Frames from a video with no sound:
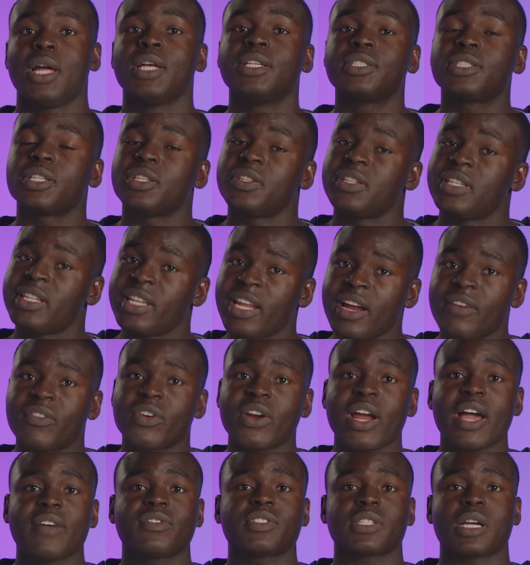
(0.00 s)
so you never
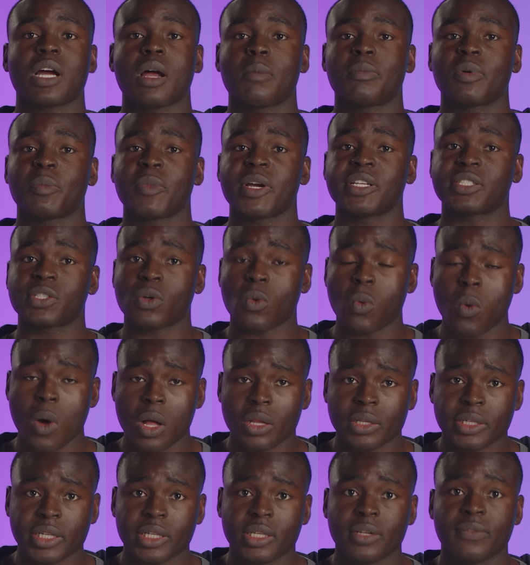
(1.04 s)
have to compromise
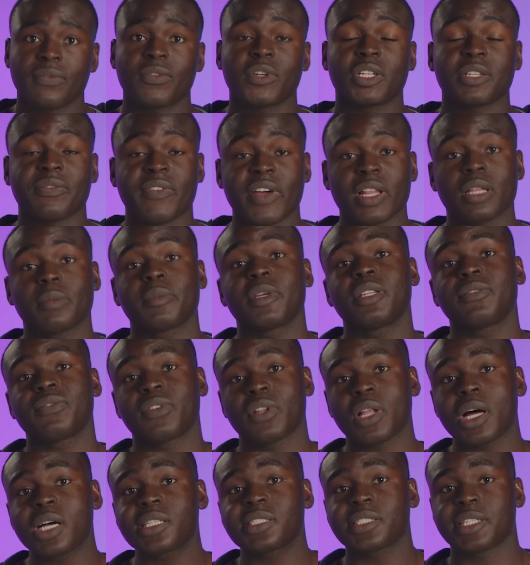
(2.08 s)
quality for development
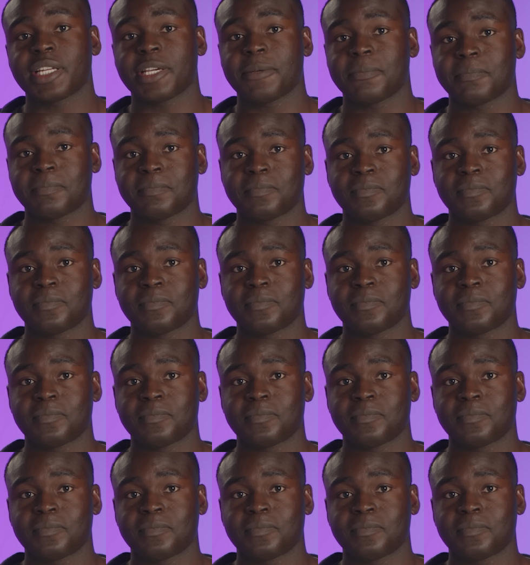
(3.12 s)
velocity.